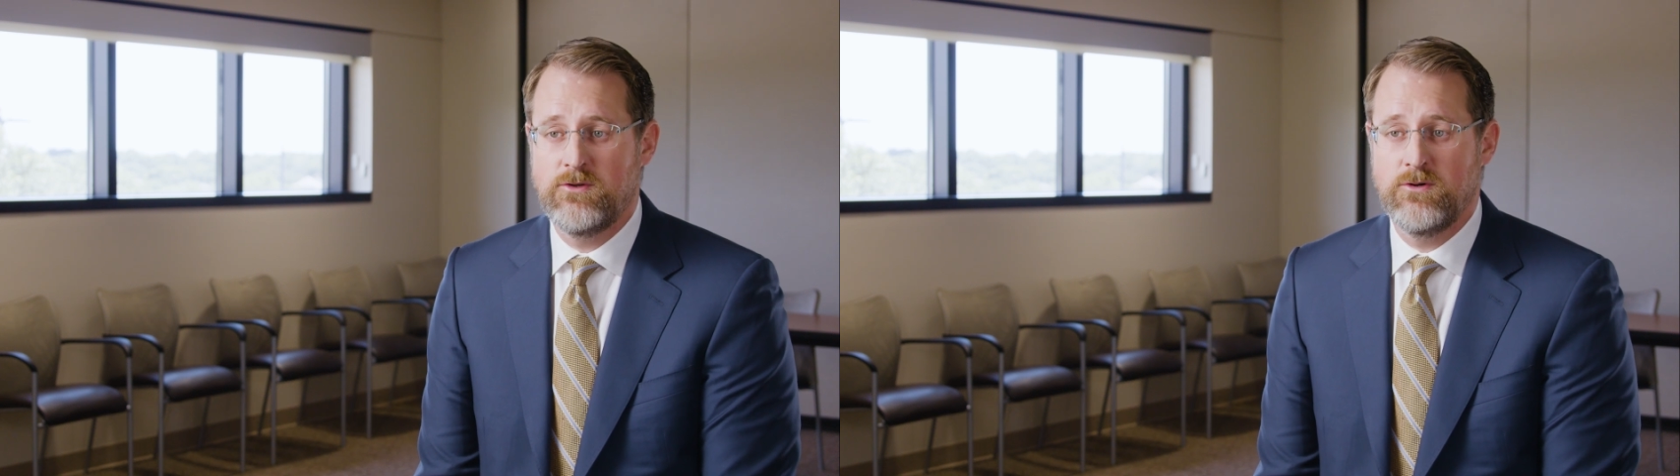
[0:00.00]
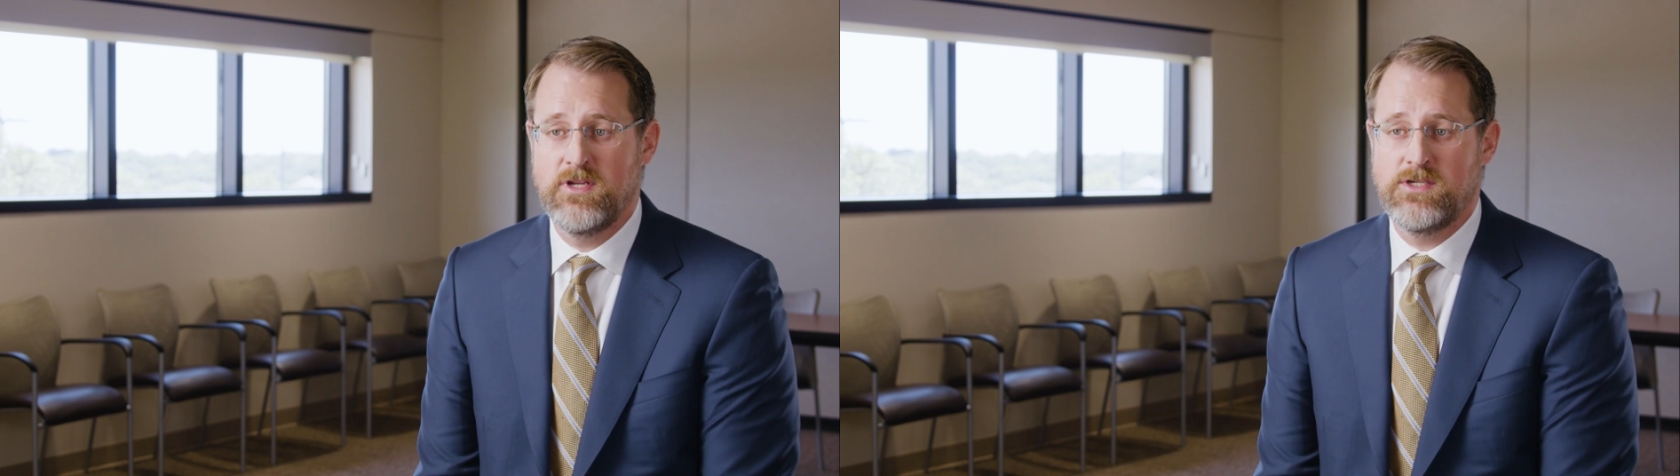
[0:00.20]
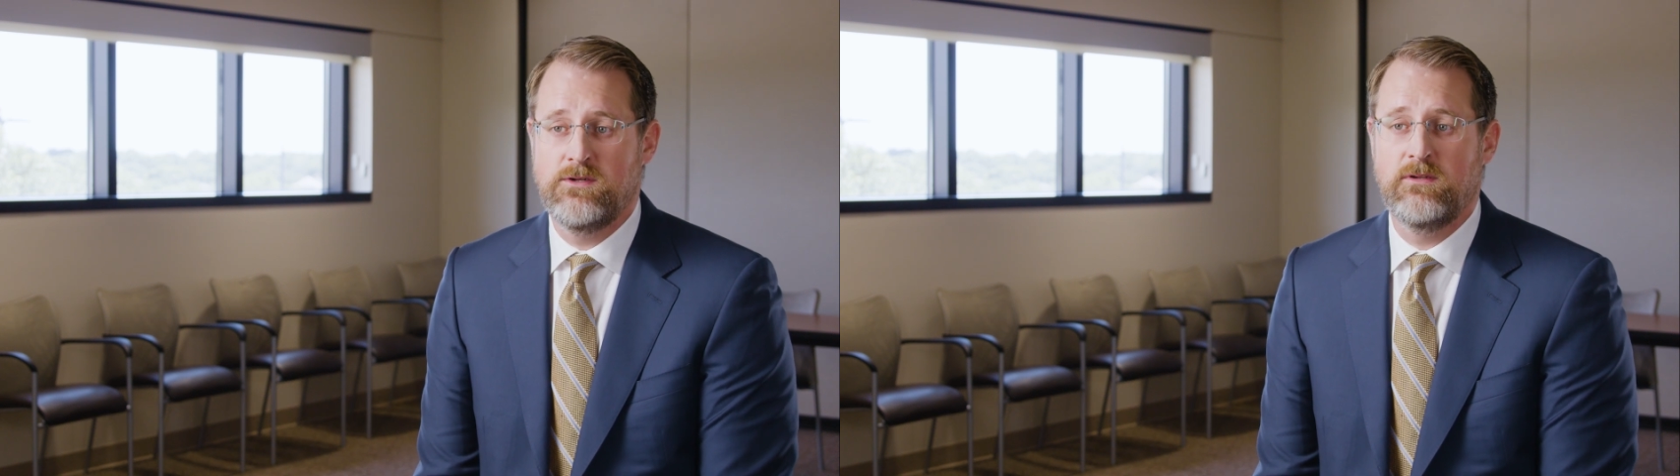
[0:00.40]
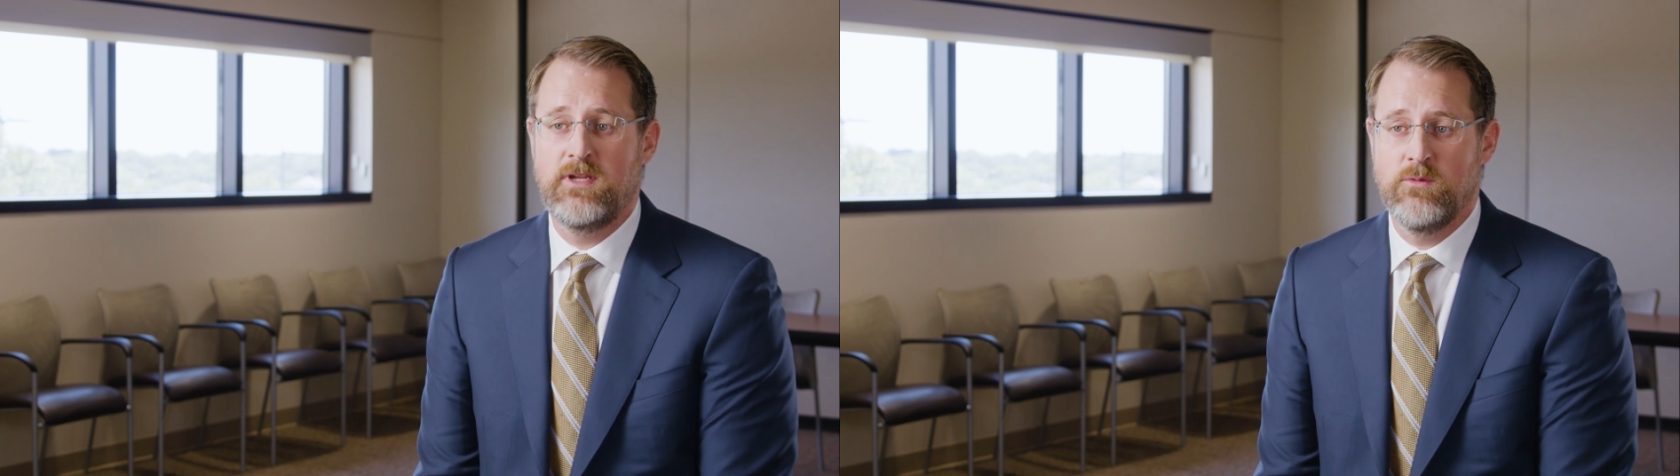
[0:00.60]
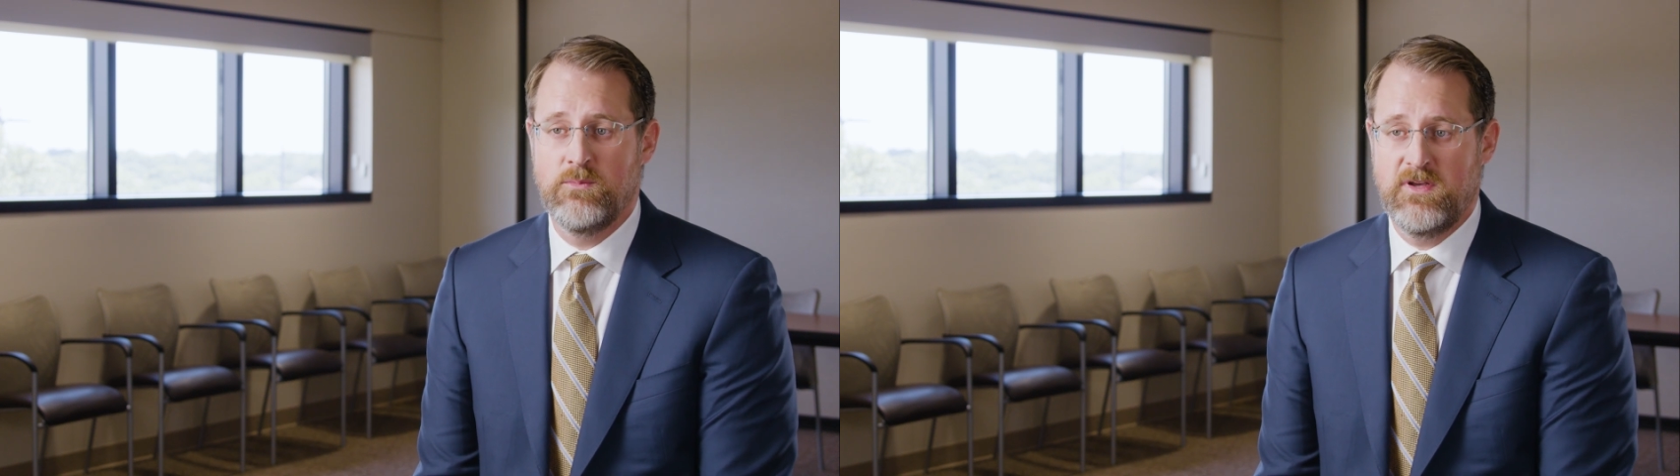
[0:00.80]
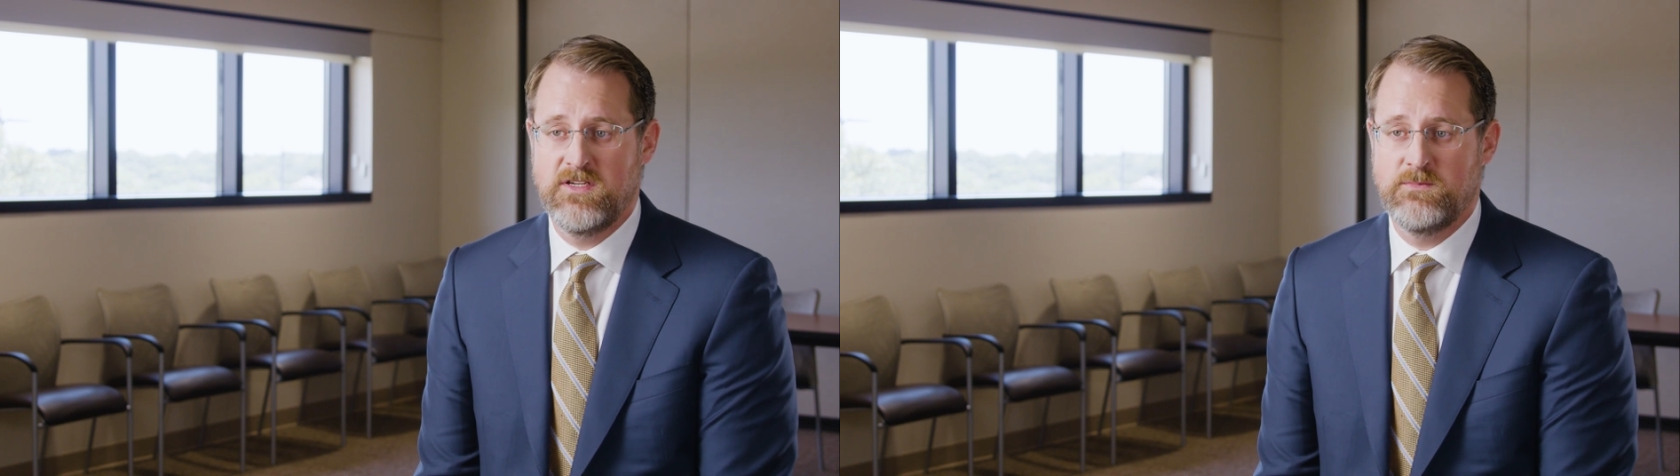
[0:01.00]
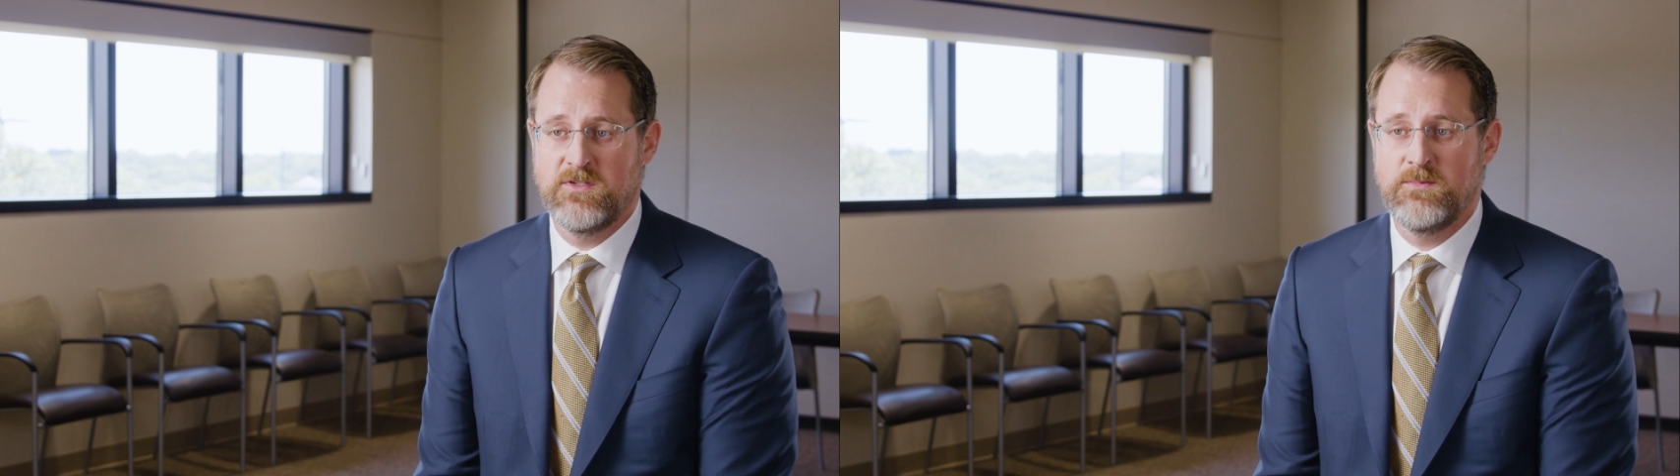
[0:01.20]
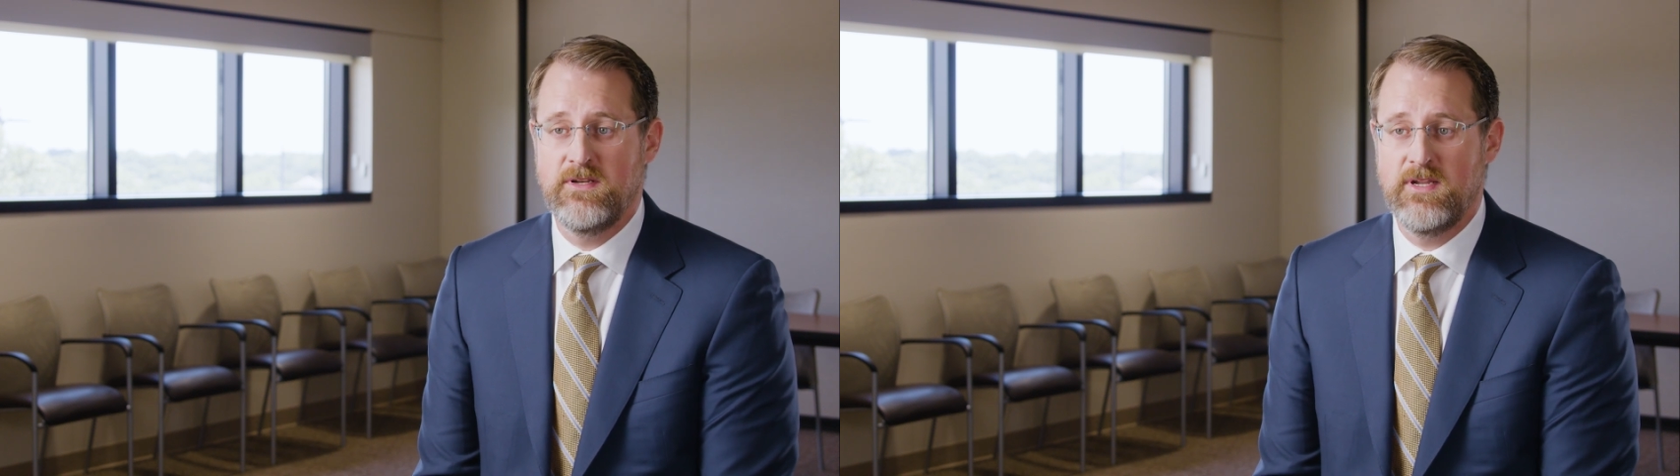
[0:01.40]
traditional knee
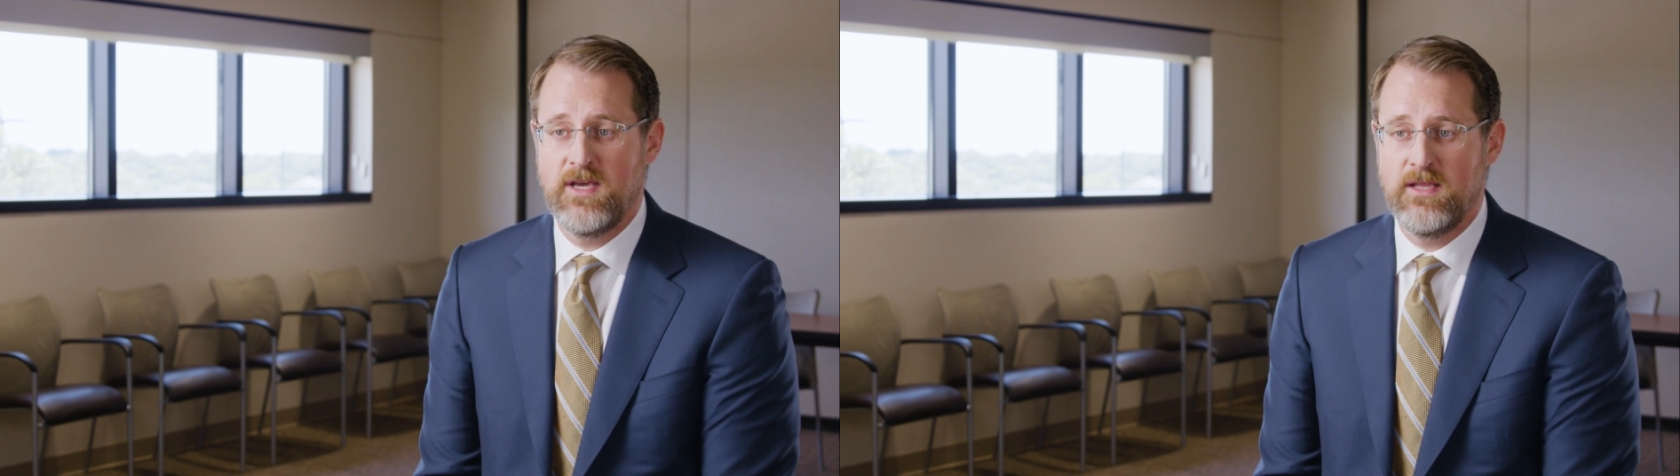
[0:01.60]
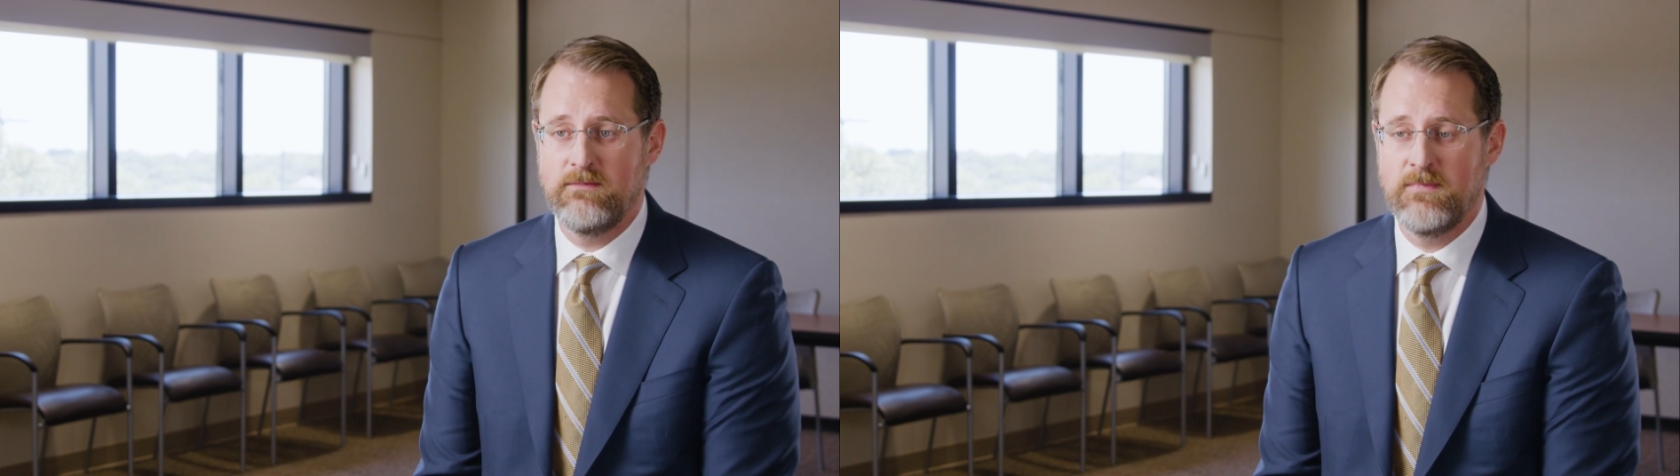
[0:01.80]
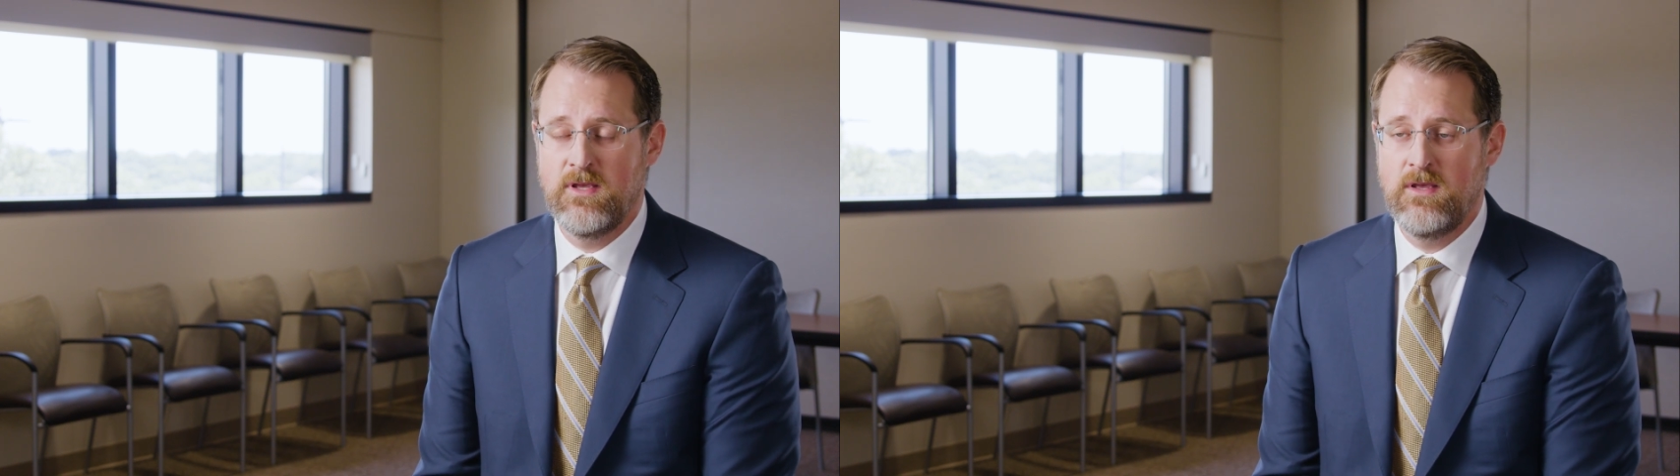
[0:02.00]
replacement's been done.